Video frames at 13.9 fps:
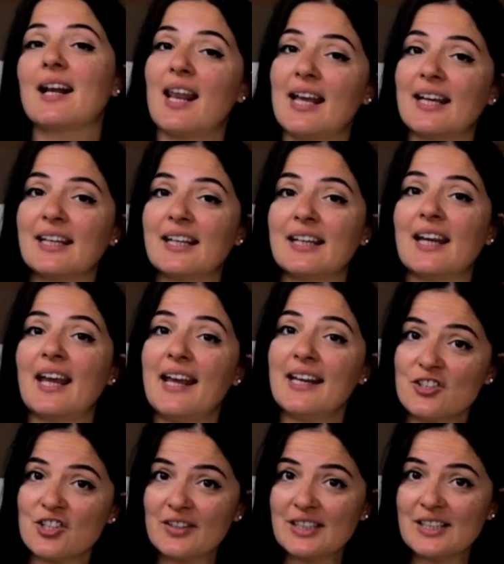liking, and
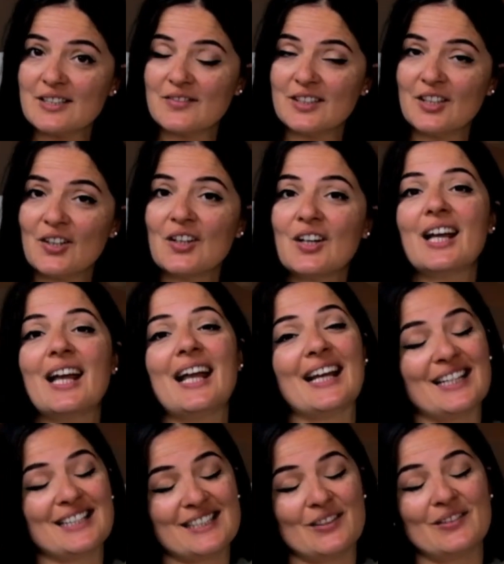sharing this video. And
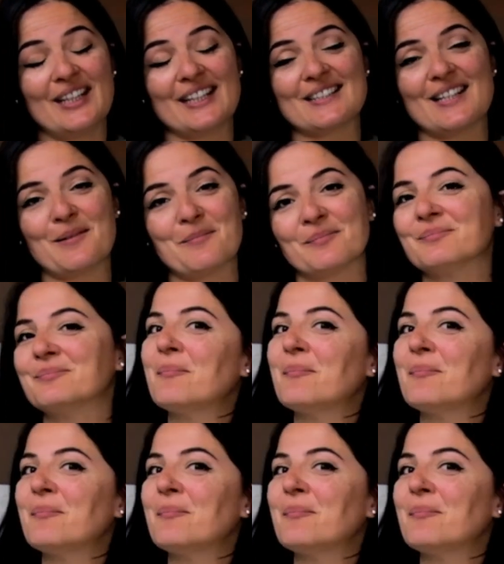I'll see you next time.